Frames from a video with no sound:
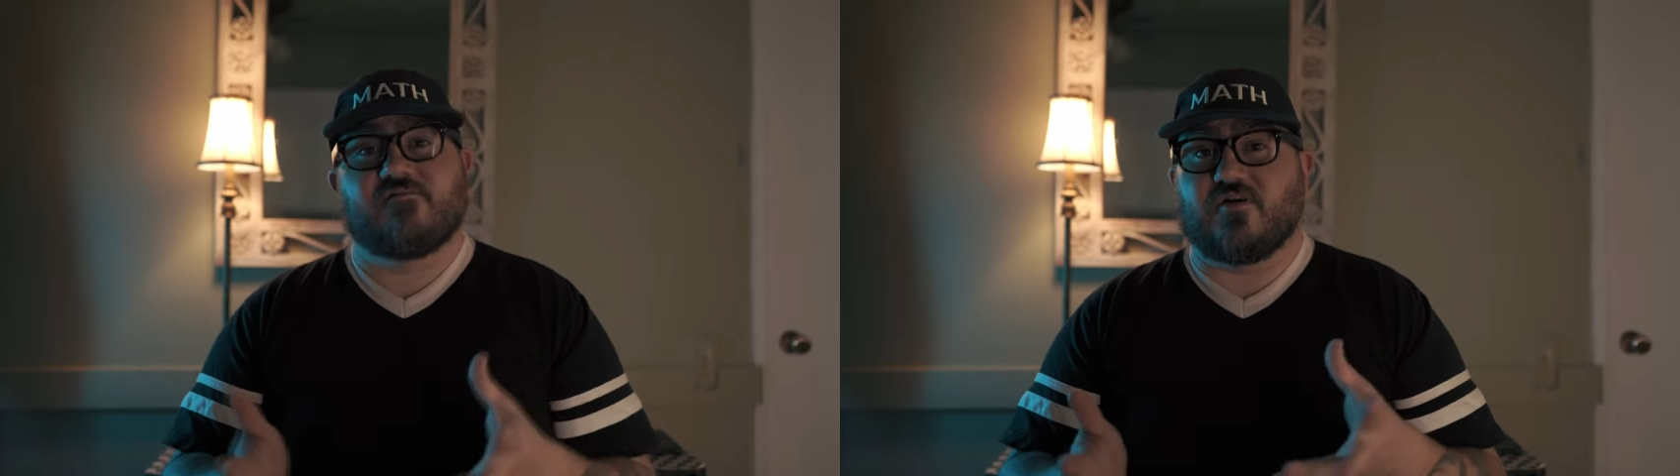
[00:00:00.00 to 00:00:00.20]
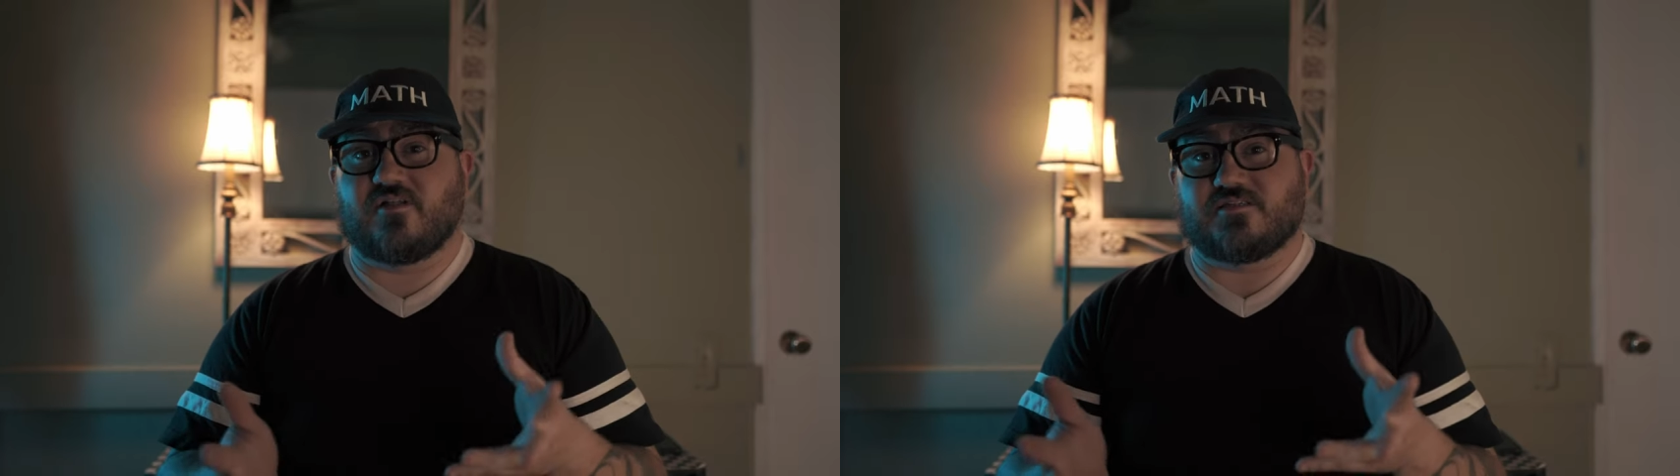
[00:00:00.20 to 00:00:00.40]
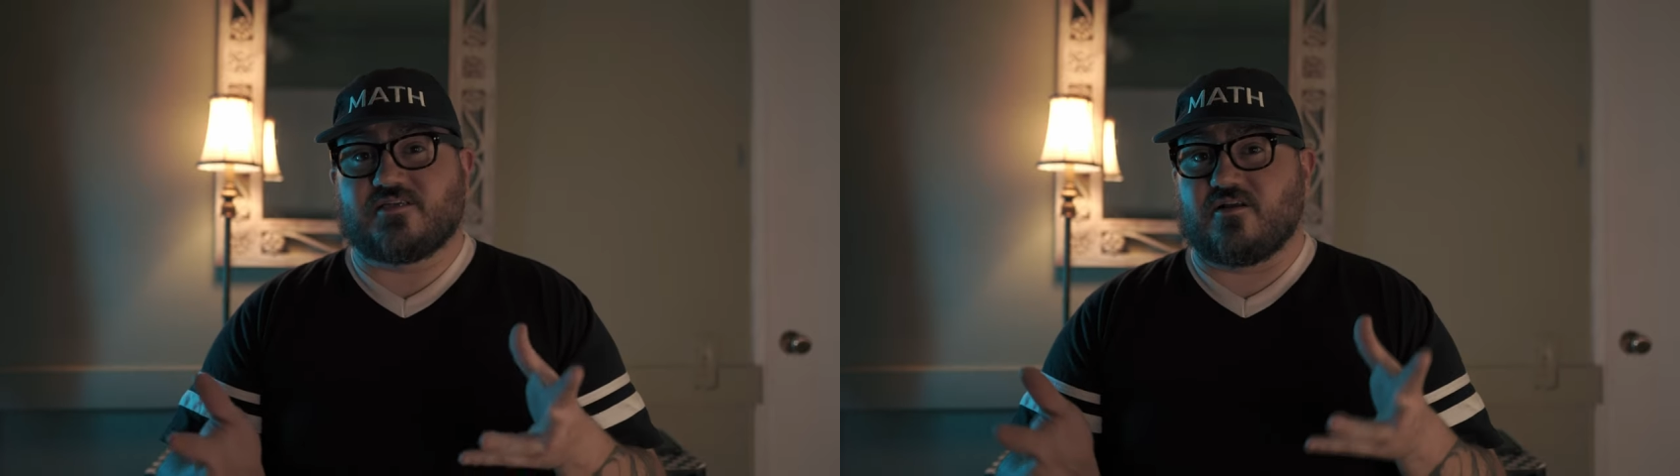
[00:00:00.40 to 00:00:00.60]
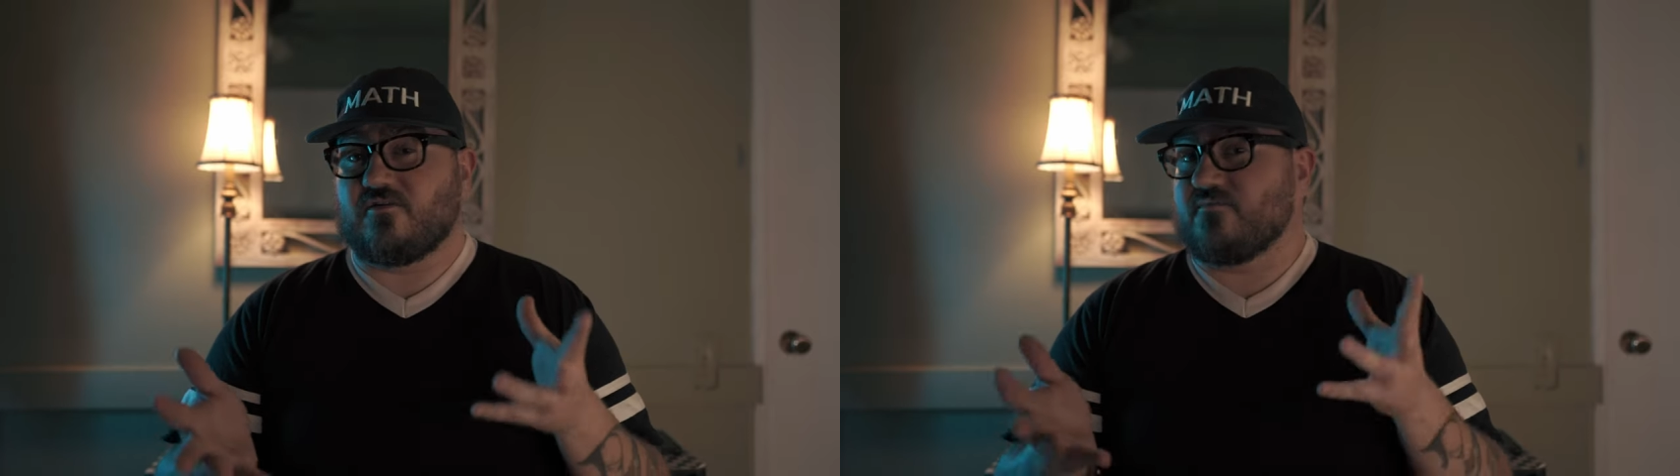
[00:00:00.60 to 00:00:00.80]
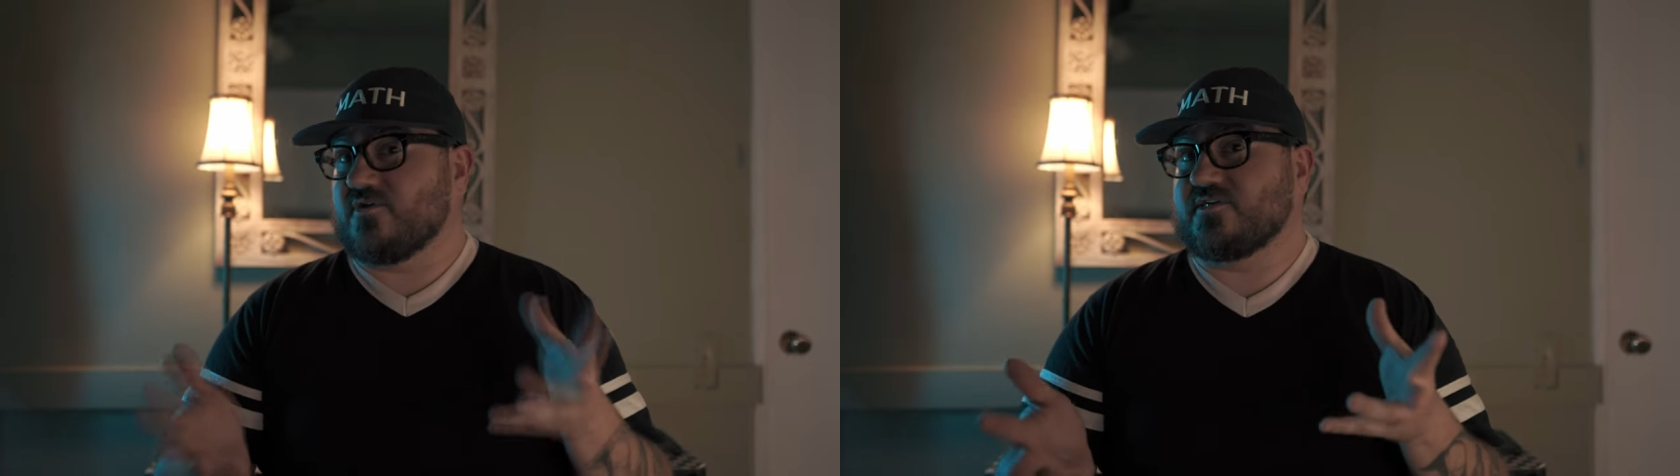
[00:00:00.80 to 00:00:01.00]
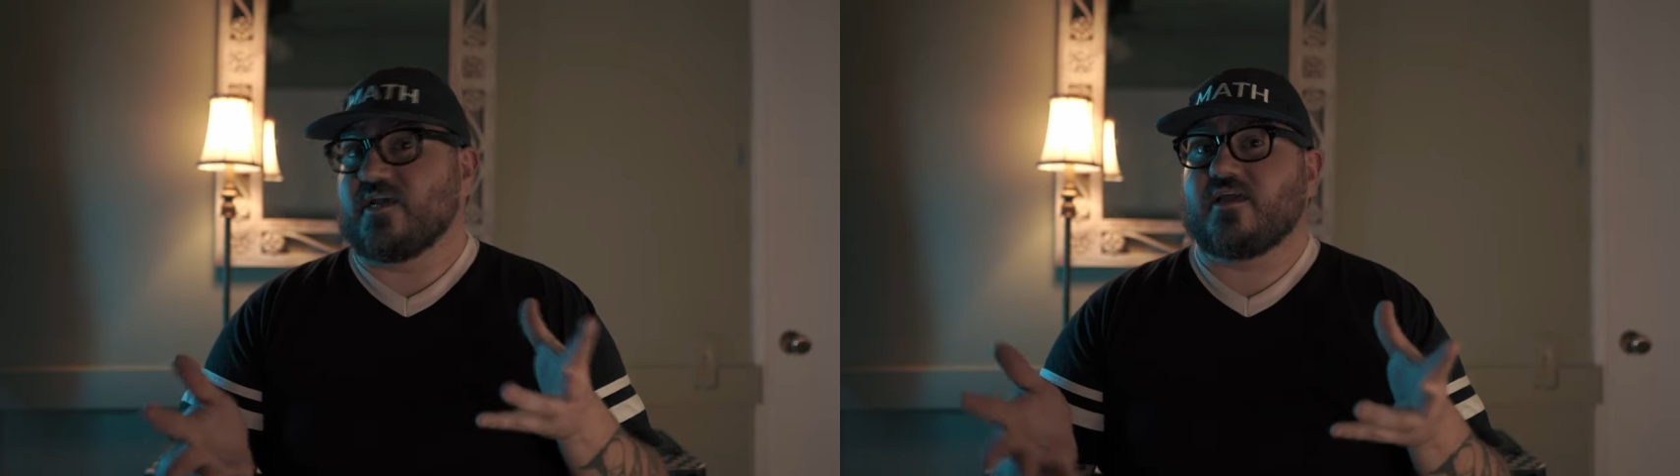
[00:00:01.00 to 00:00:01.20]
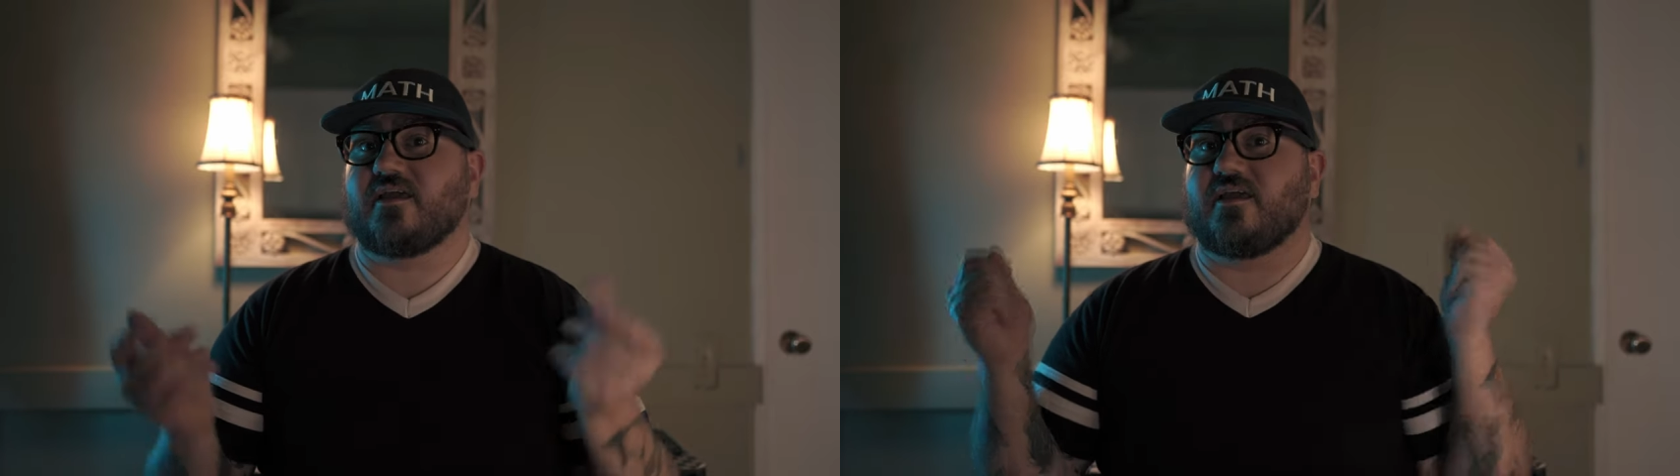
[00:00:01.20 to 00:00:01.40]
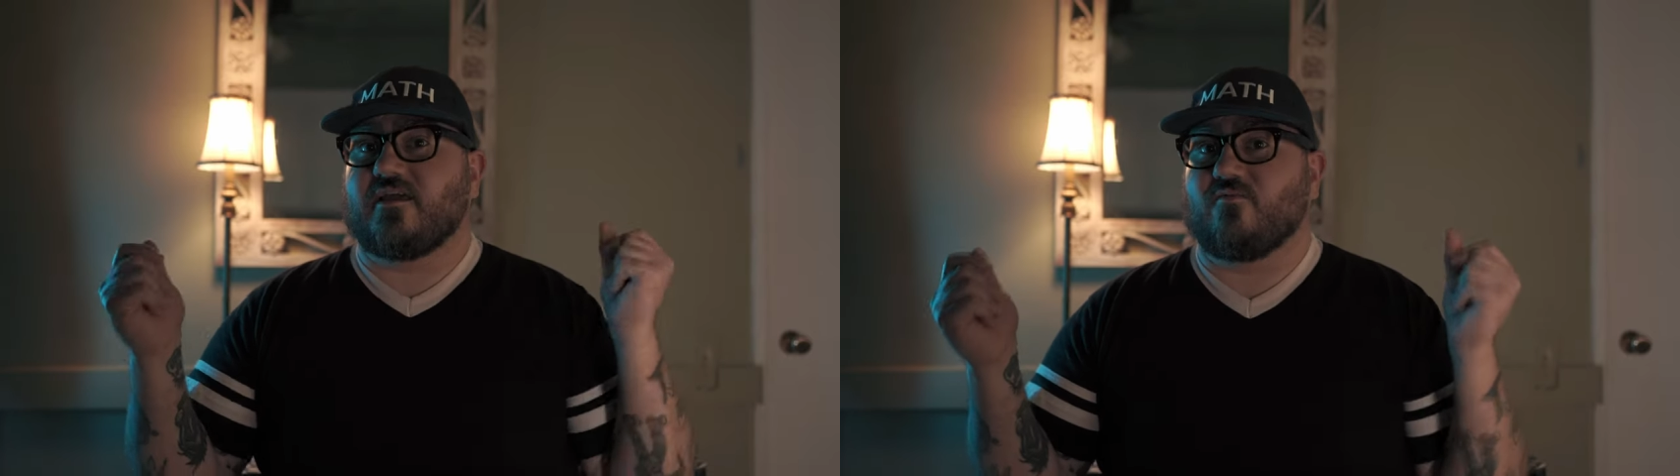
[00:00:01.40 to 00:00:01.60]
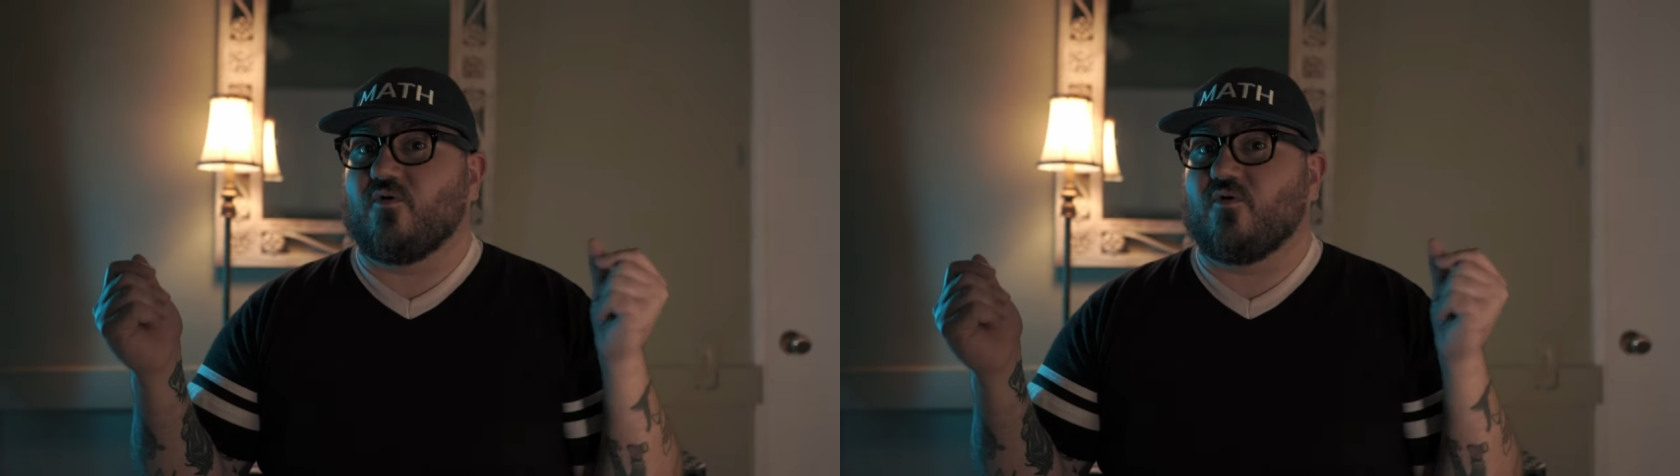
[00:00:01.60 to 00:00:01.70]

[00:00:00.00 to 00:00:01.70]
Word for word: volunteer and partake in